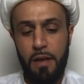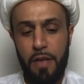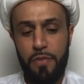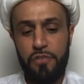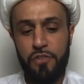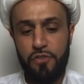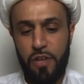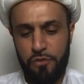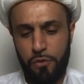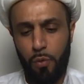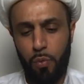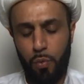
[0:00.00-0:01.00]
And this is,
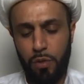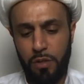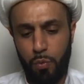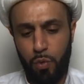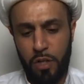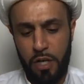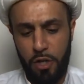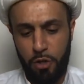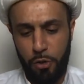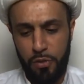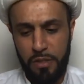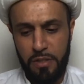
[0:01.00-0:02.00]
so we'll
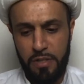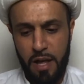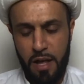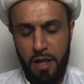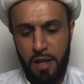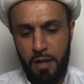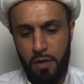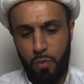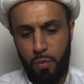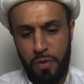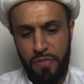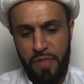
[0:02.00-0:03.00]
conclude
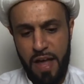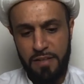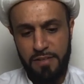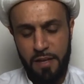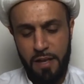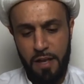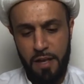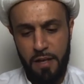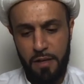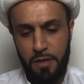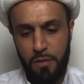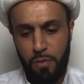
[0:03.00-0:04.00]
with that
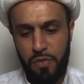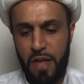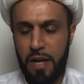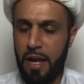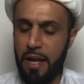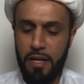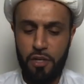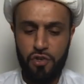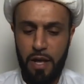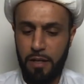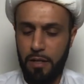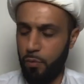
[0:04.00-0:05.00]
ayah,
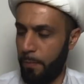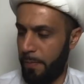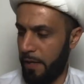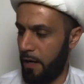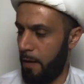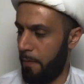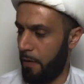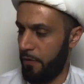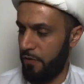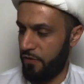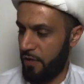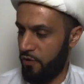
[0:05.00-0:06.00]
inshallah. We'll pick up our
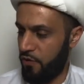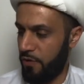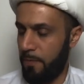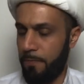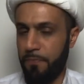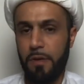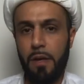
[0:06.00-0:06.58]
discussion